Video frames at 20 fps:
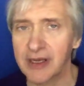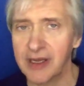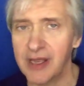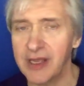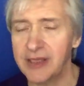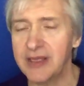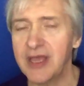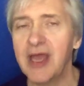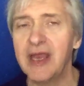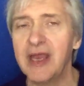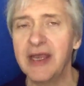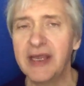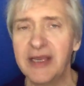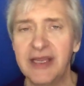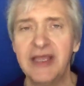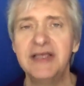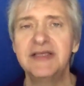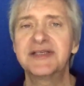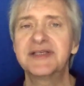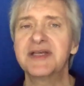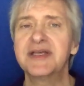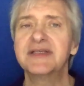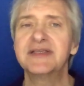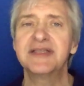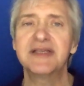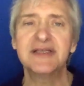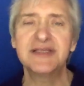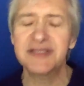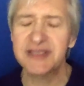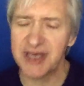and that He says
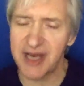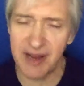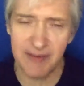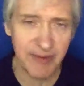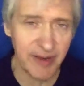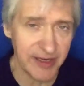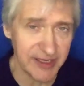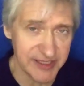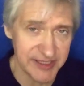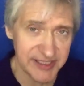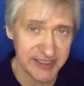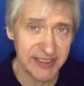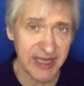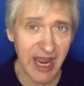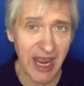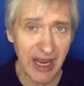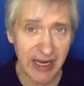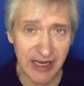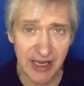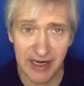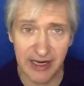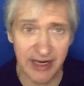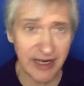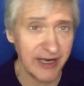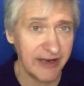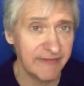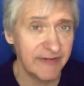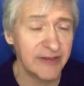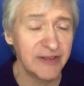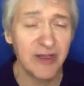this, and I'm going to stand on it
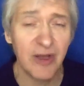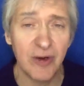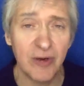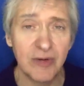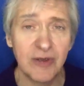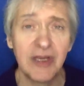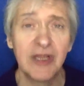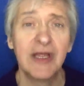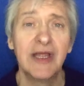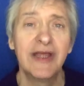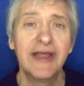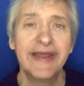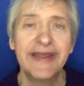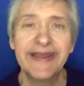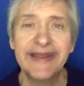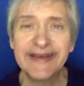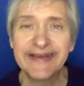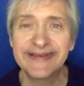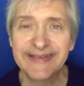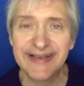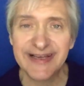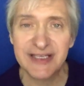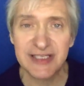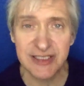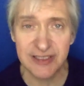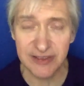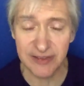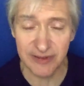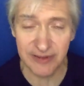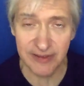even though it
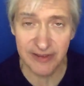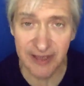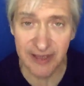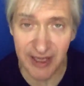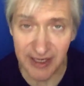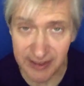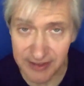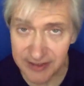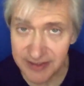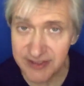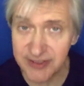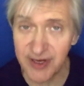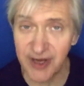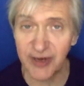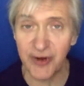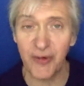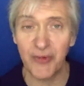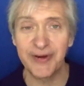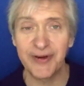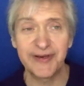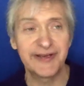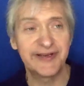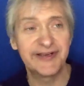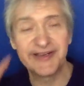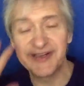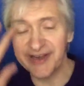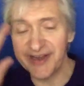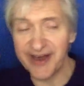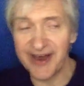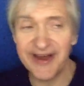doesn't look like it. So I go into
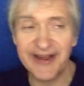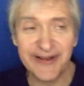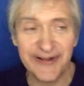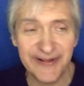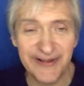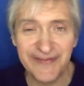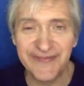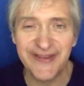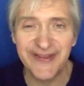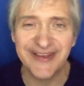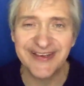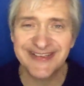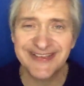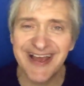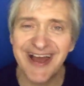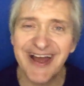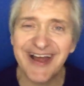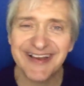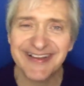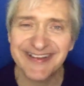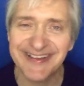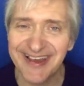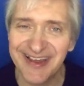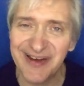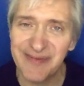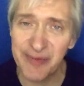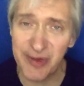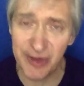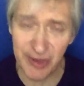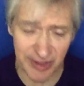denial of the attack of the
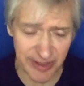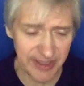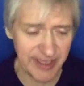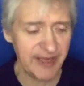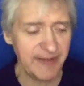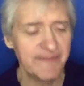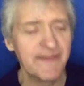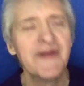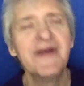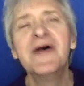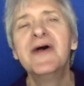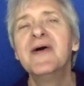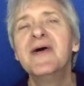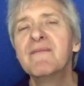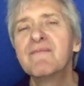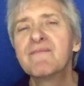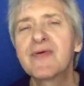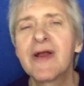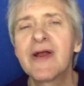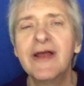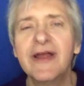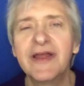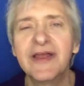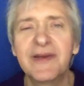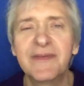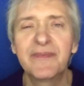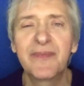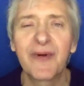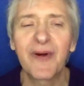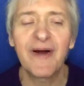enemy and keep praying
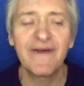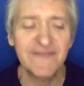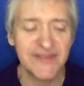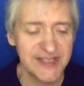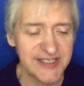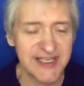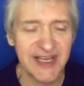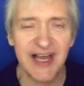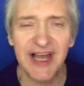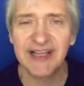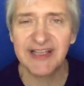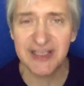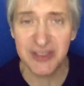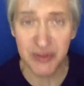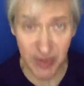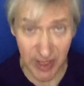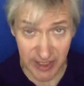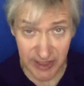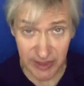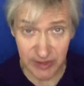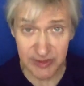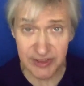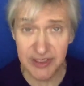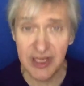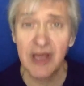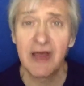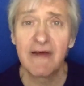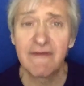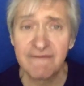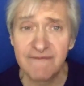and prophesying. That's why I use
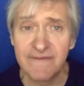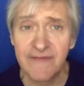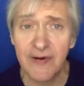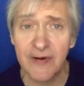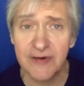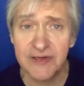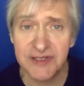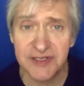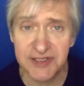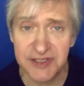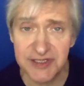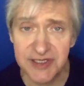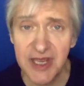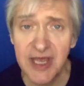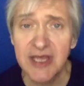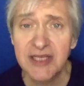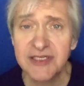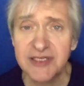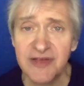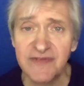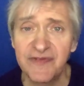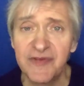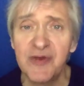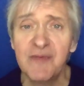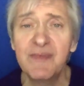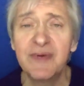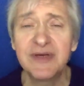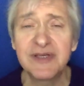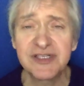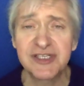verses. So if you've
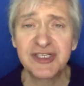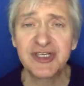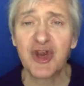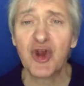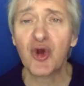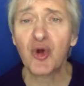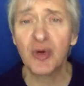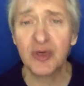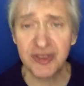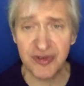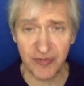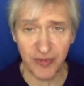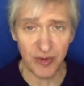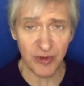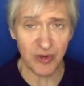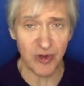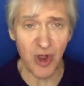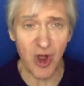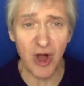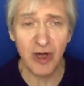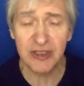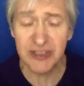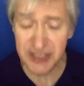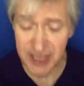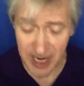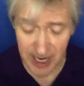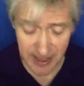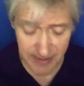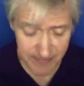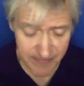been discouraged for a long
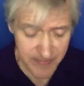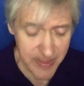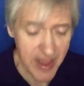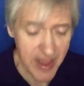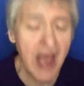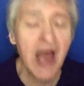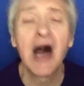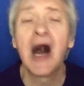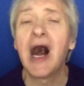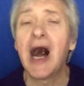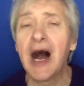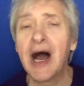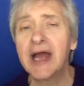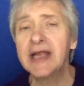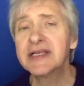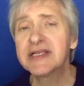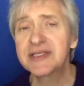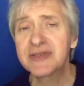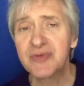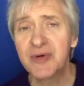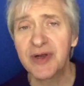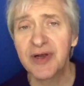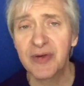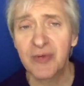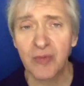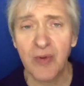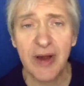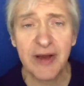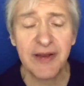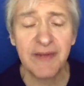time, I just want to
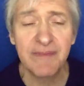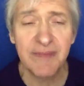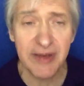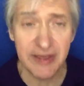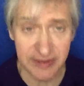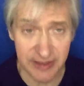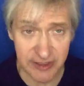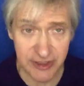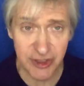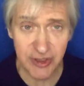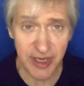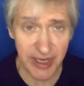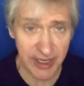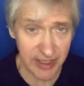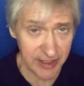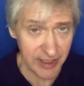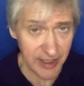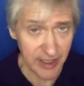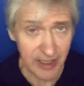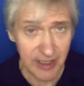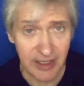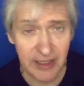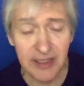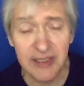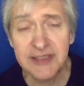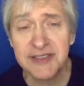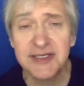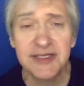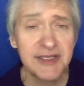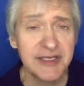recommend that you get
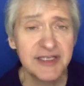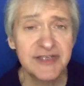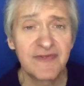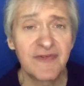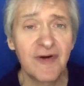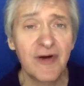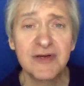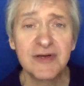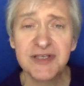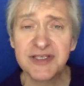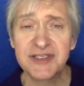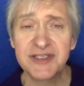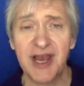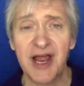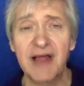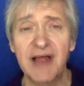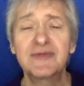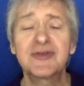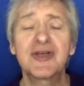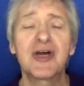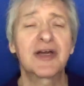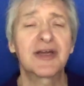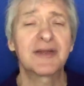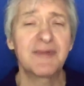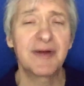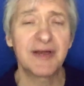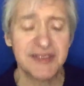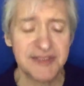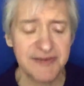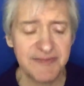listen to these verses that I'm talking
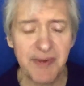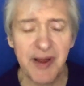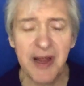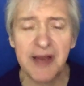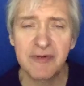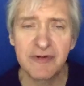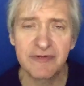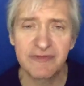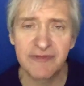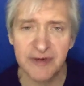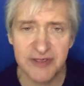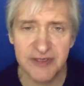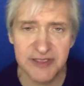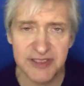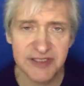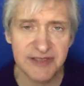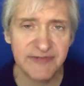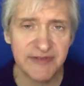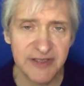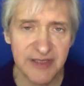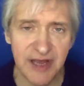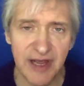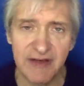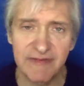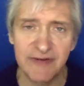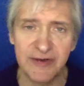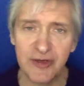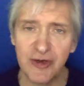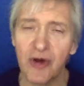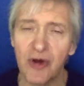about. Get some Bible verses of, of
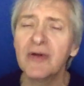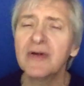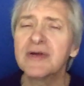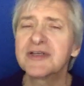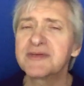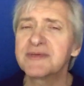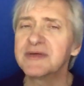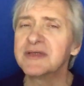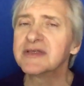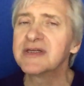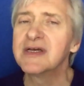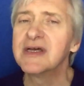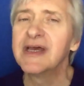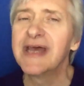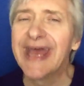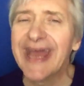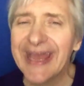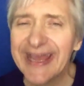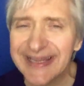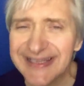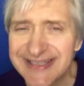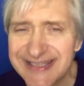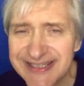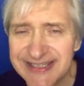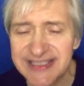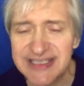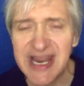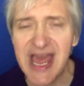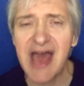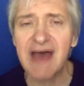encouragement and
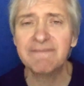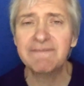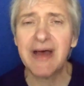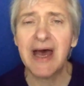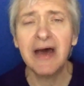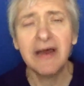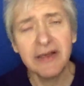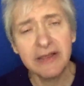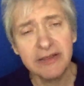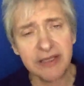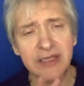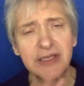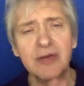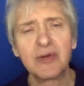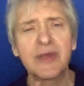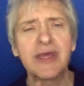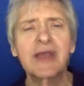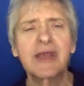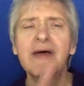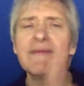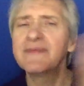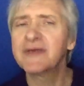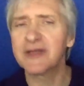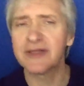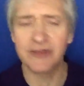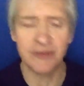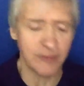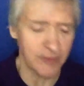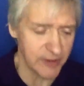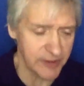snap out of things. You know, get up. In
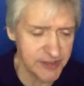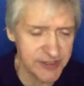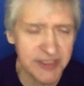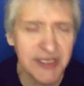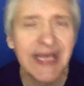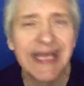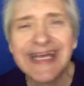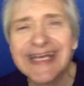other words,